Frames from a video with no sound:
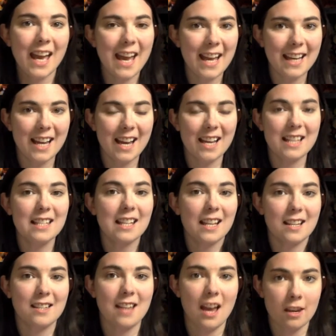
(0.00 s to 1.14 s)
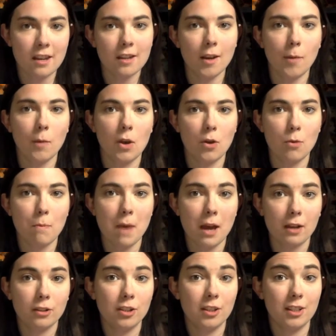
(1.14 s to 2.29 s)
Hey guys, it's Hannah and welcome
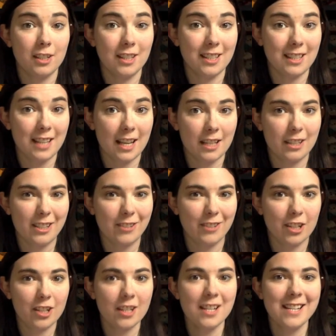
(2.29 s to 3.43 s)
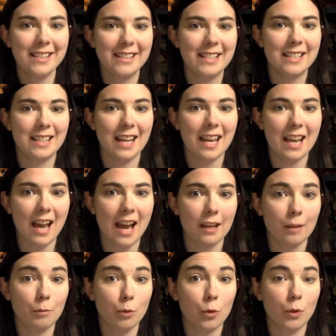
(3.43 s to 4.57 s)
back to the Dyslexic Reader. Today I
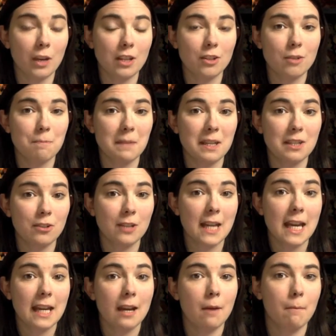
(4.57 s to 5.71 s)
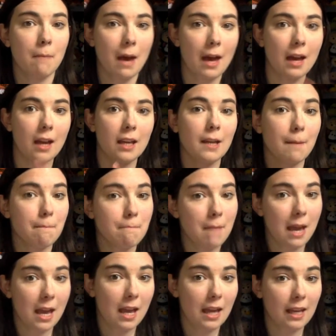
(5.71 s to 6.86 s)
am going to be doing my
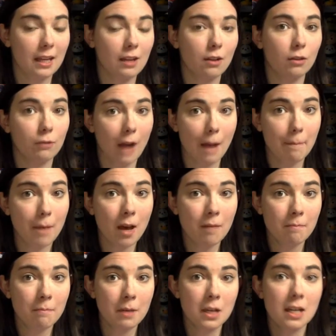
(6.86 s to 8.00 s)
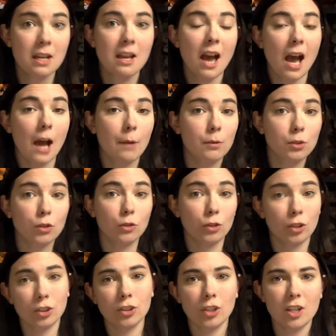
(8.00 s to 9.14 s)
May wrap up. I was going
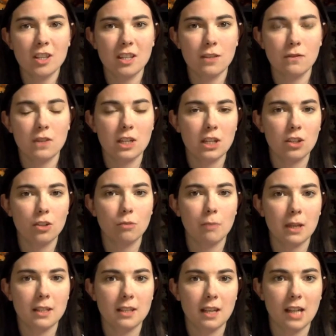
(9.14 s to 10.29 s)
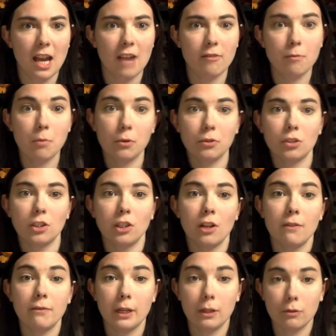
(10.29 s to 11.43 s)
to start this video by saying I haven't posted a lot
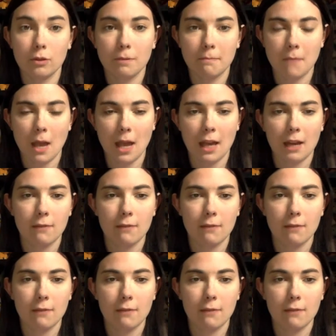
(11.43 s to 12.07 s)
of videos in May.